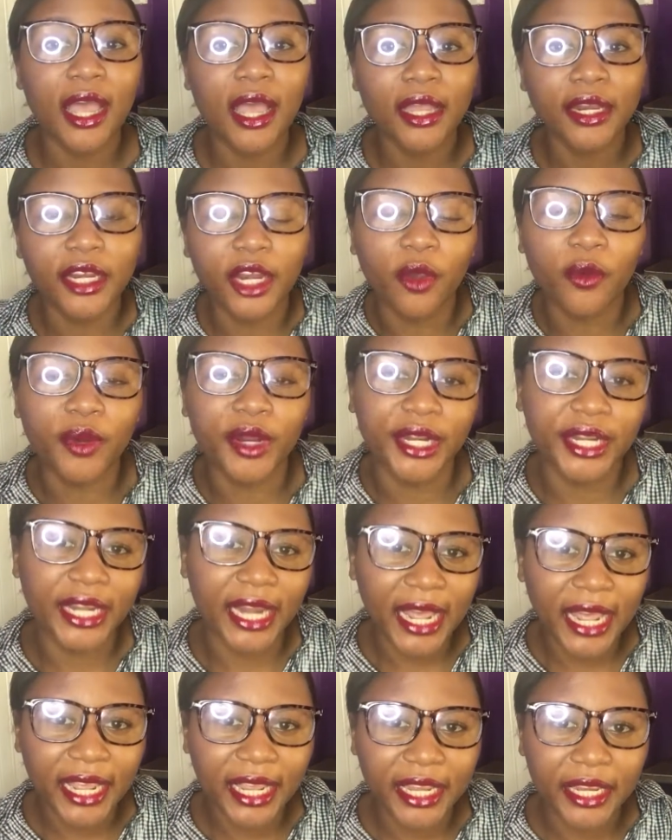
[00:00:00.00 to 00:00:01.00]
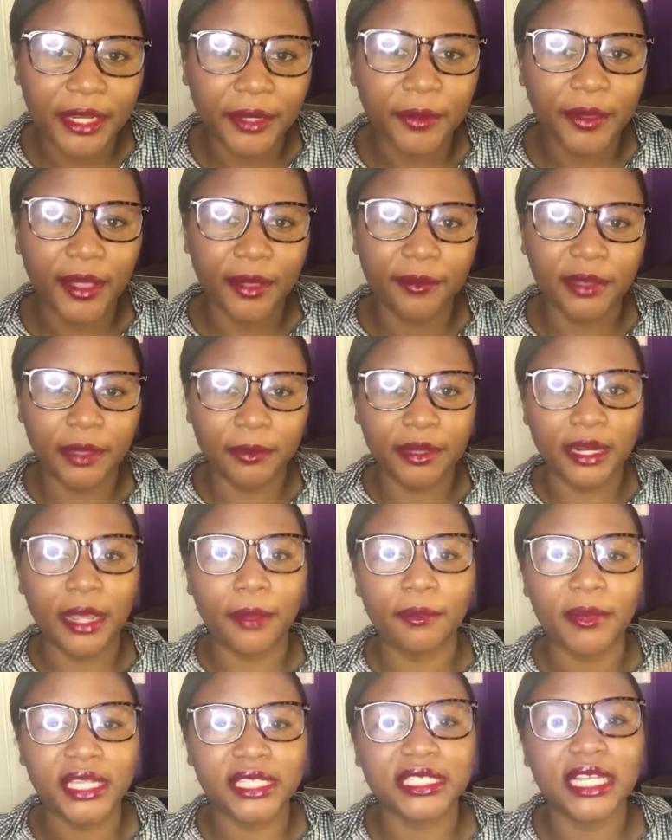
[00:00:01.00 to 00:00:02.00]
they were dying. People that
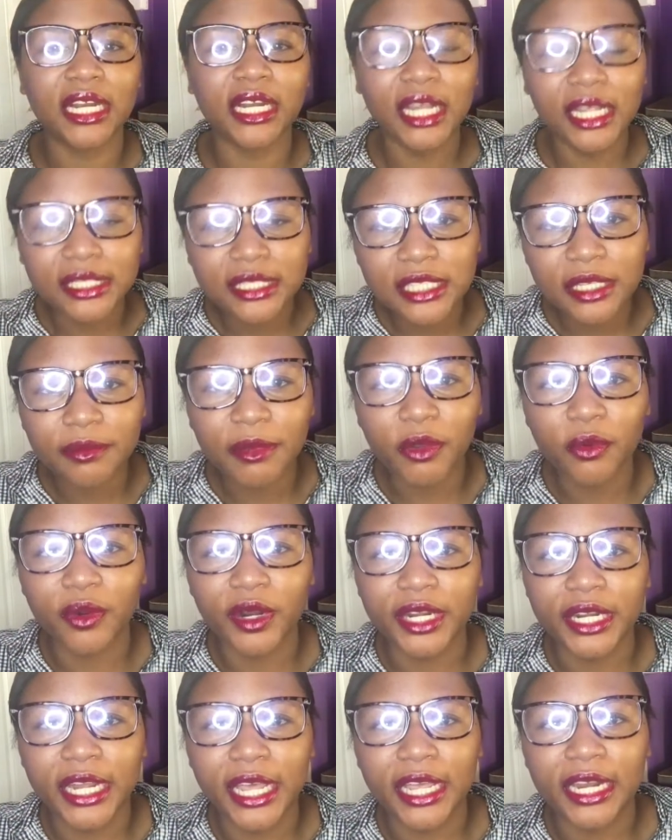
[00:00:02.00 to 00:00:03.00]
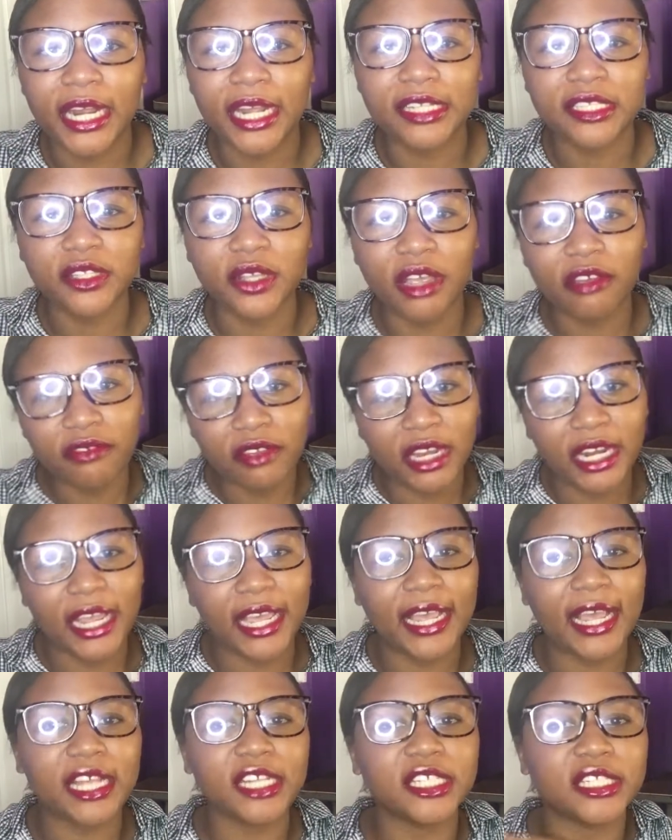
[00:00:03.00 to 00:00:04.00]
meant a lot to me were dying, and so I felt like
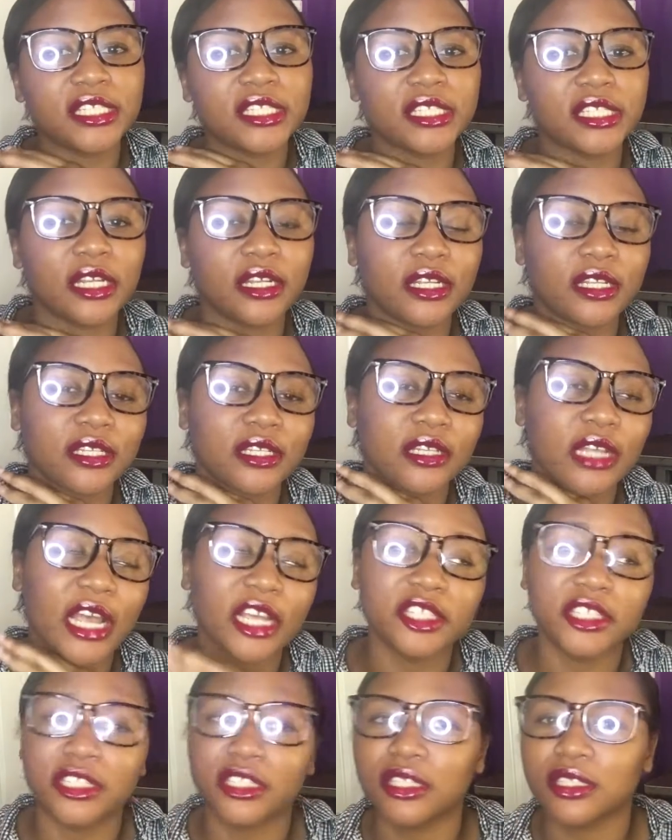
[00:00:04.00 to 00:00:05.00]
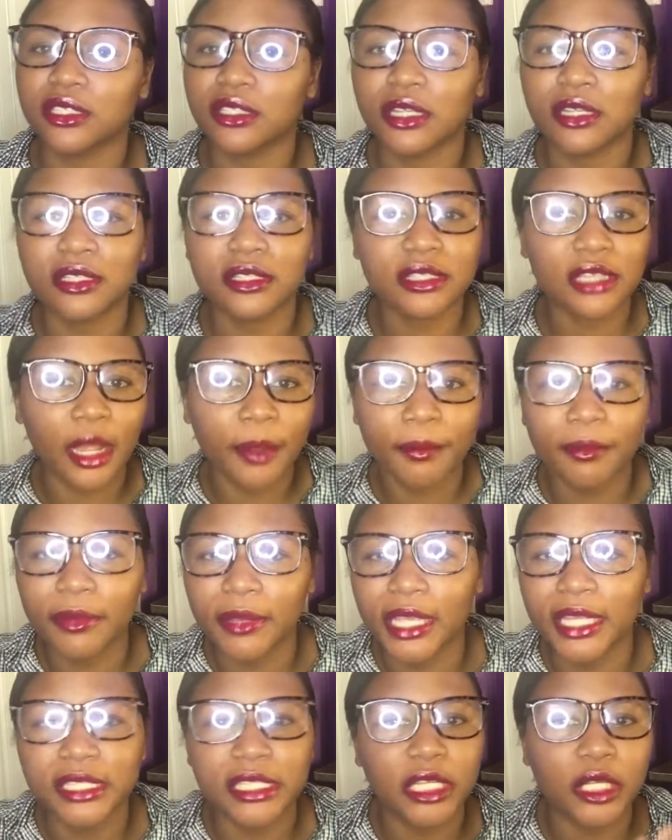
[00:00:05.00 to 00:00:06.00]
I should just stop
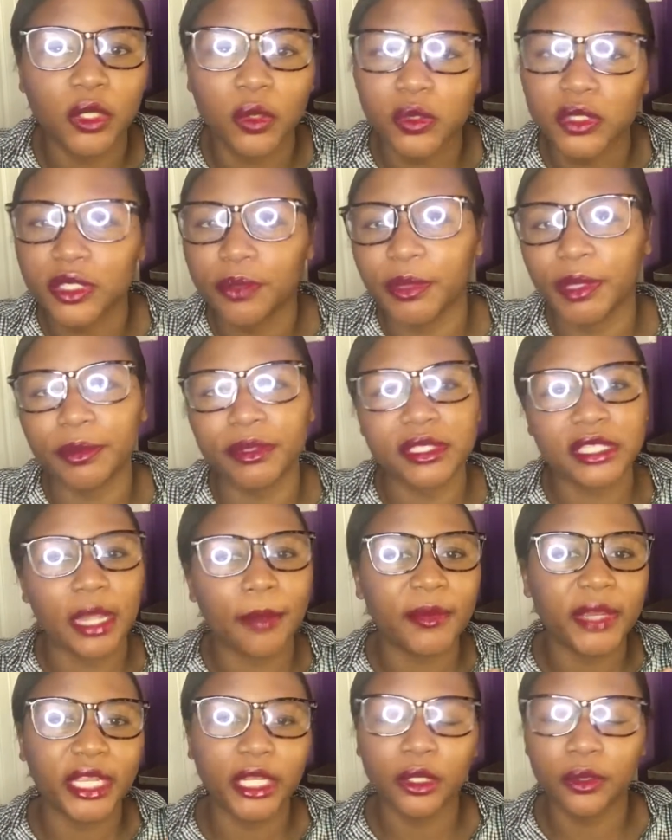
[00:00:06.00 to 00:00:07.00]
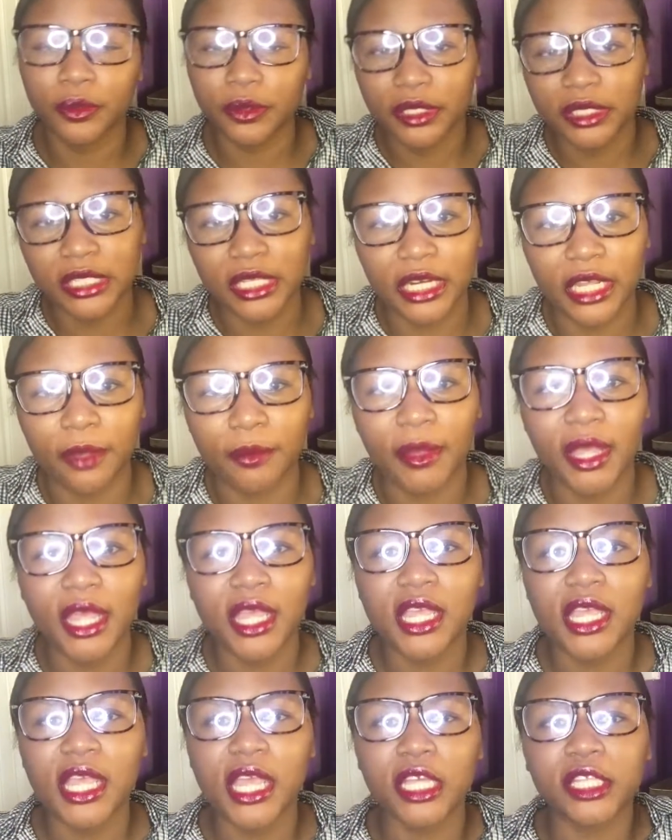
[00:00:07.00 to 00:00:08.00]
getting close to people, stop being close to them,
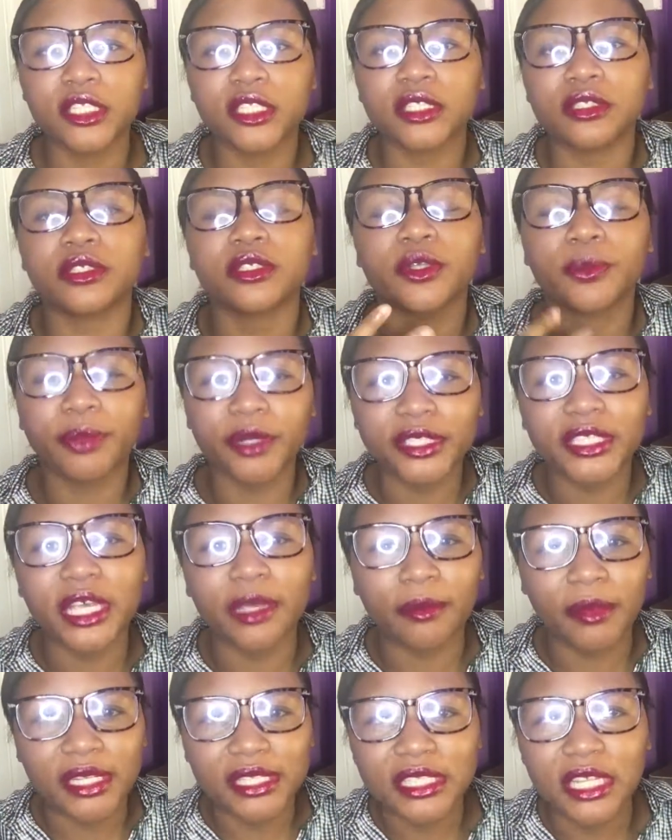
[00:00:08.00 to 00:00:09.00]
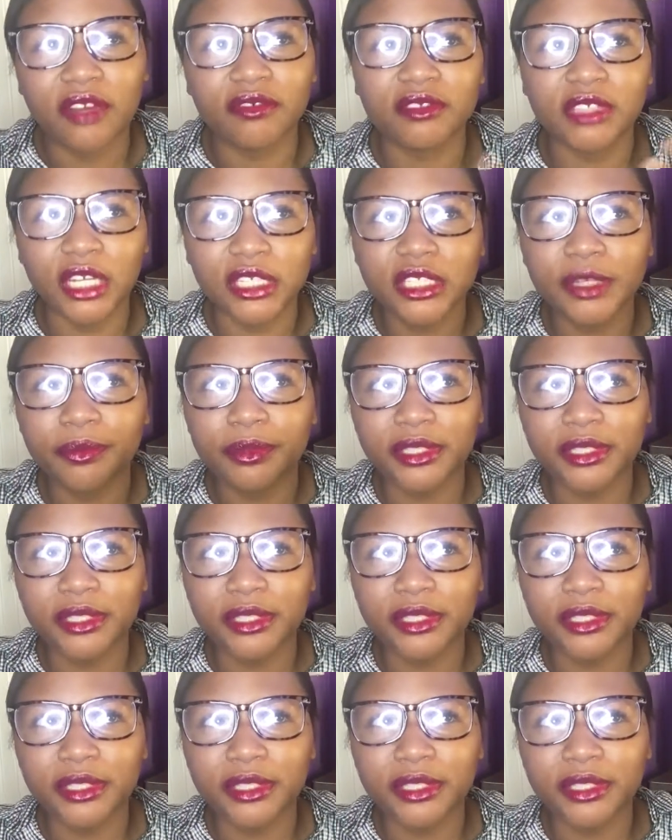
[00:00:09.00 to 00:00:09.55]
to protect myself, not to